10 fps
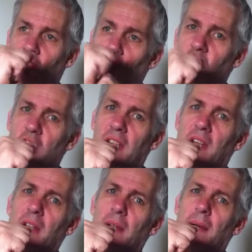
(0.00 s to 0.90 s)

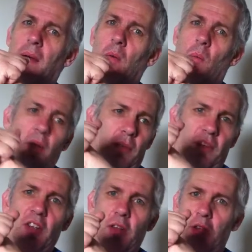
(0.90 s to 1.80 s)
touching one of
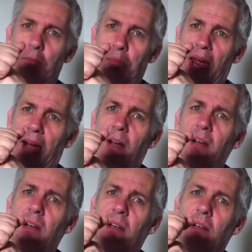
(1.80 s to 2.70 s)
the
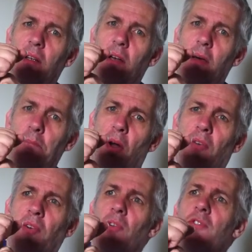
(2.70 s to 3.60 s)
pair
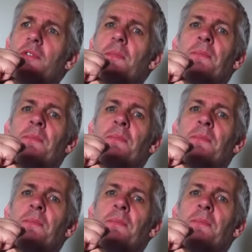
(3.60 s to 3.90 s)
particles,